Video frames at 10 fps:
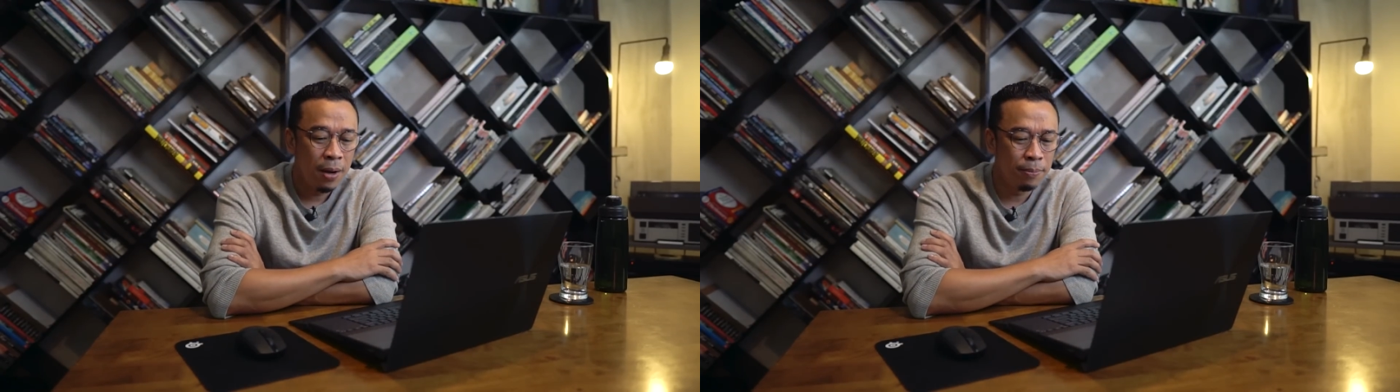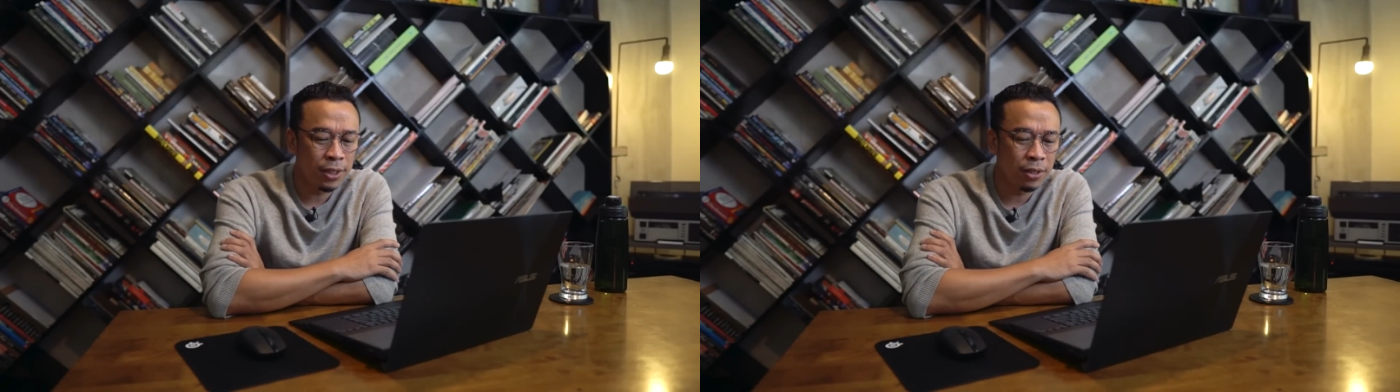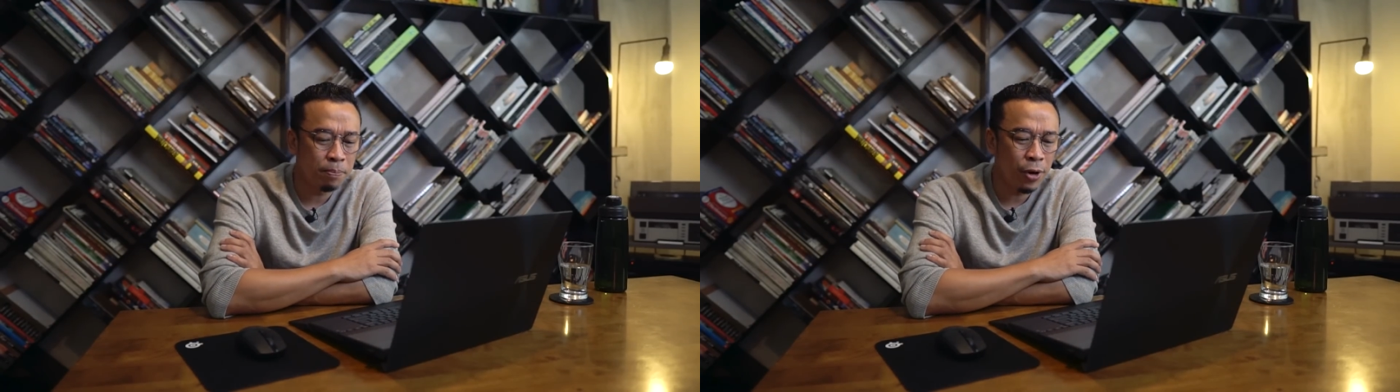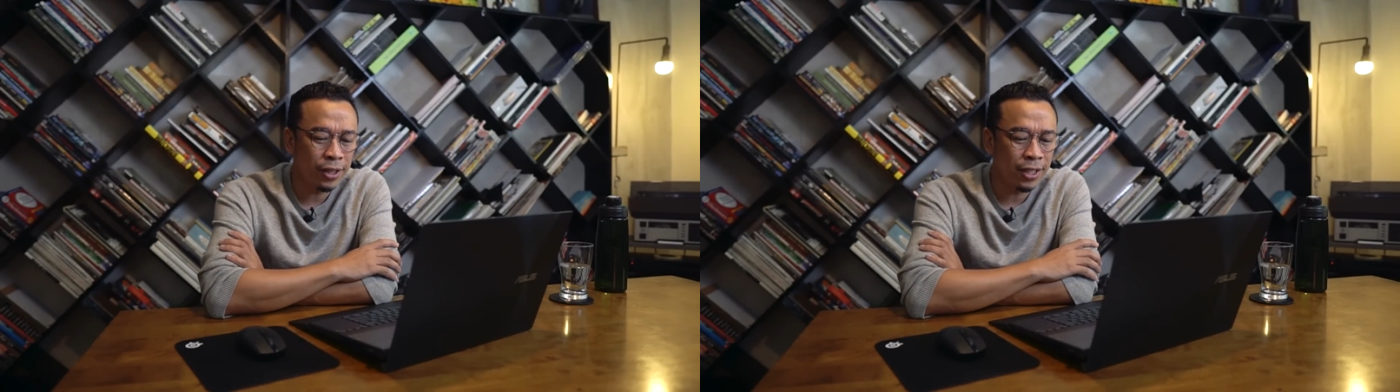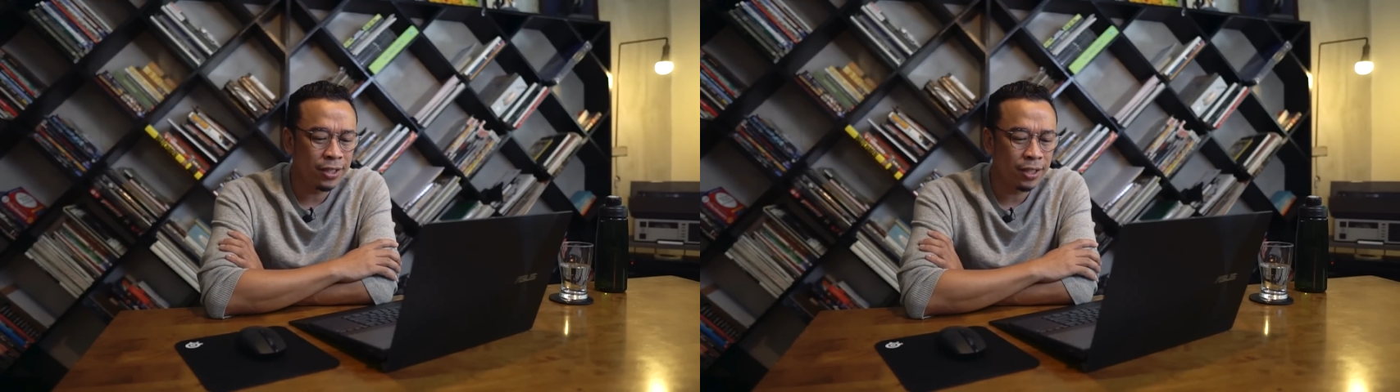But the
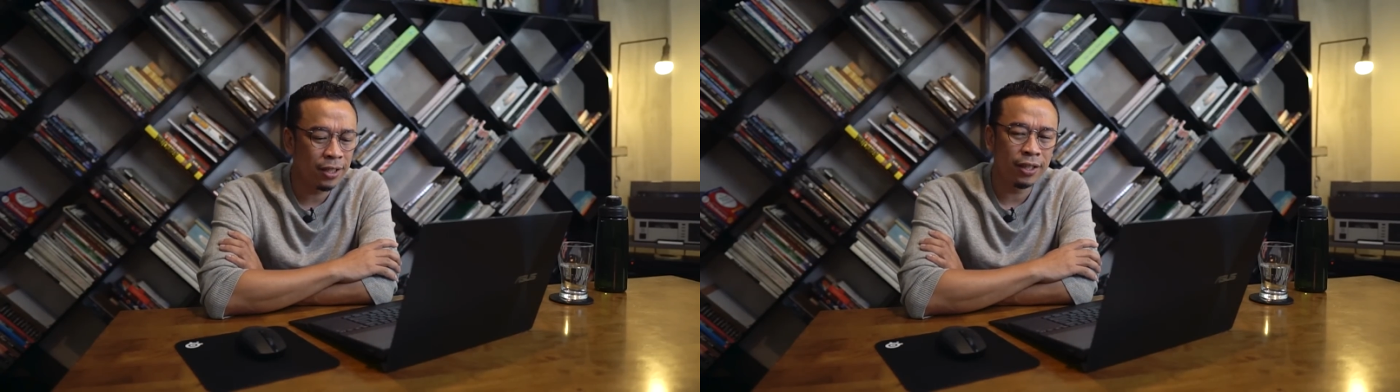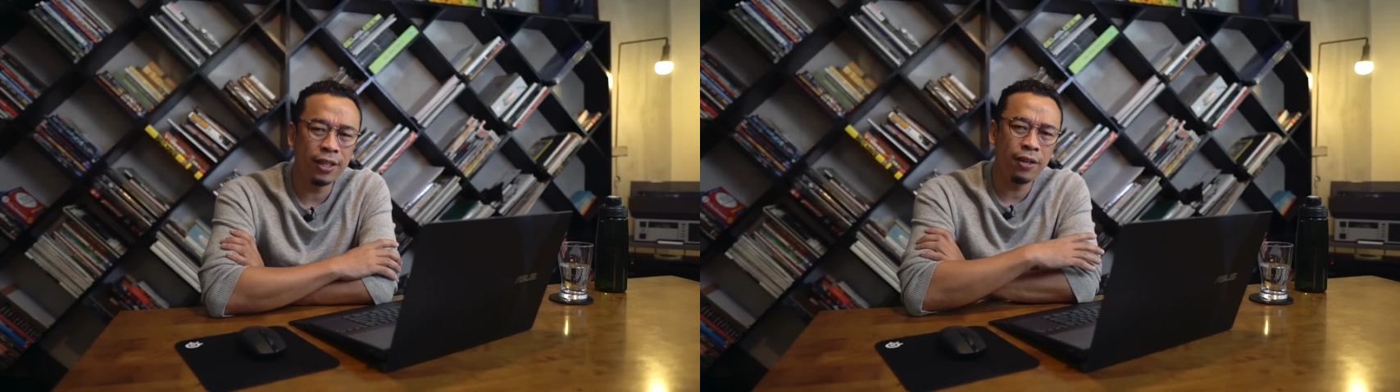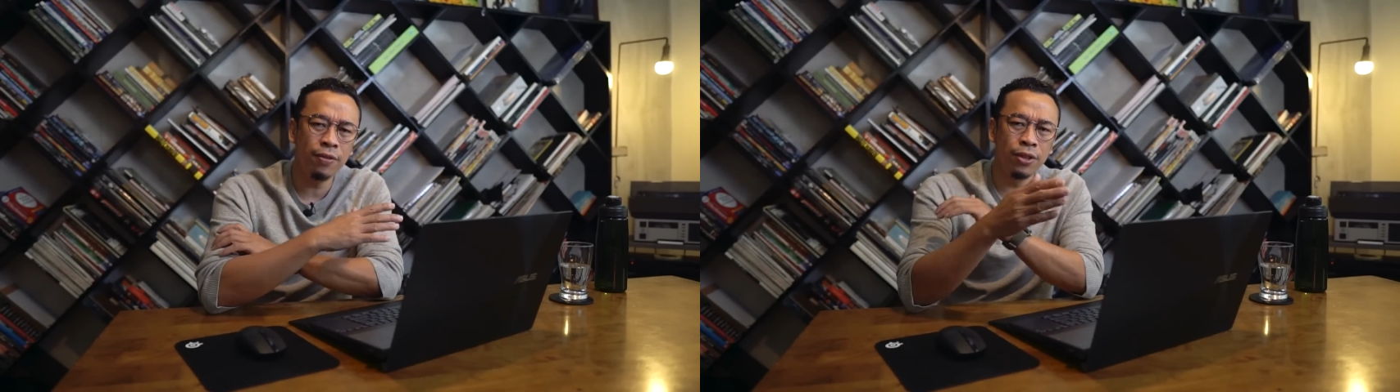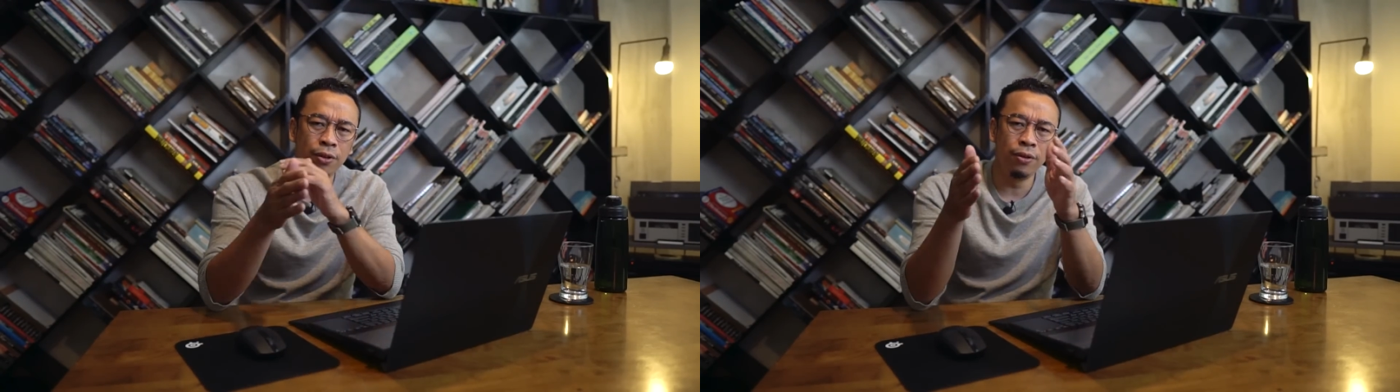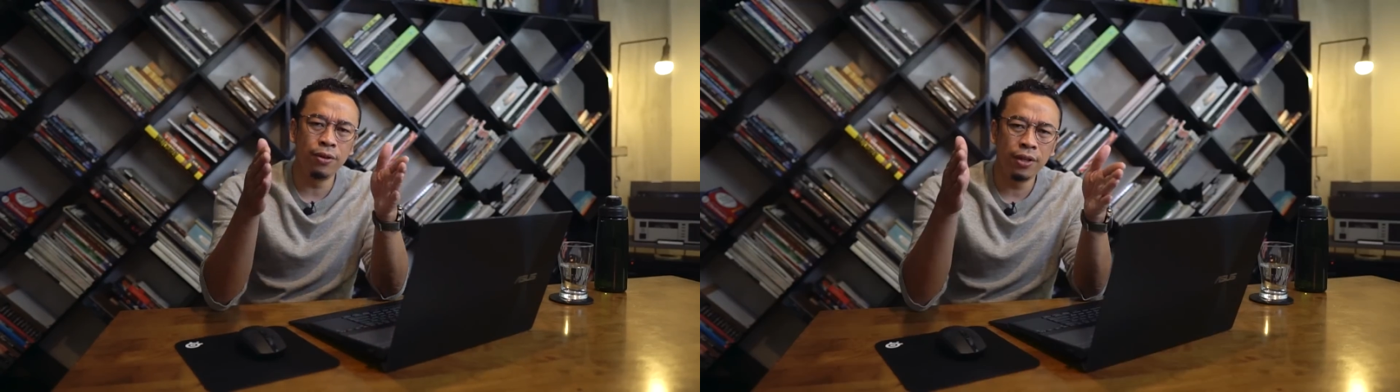point is, even
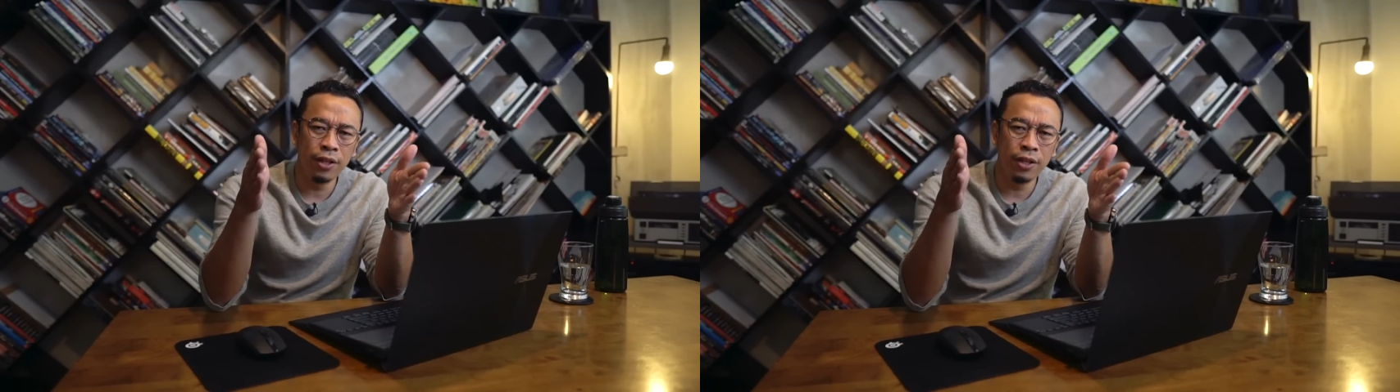though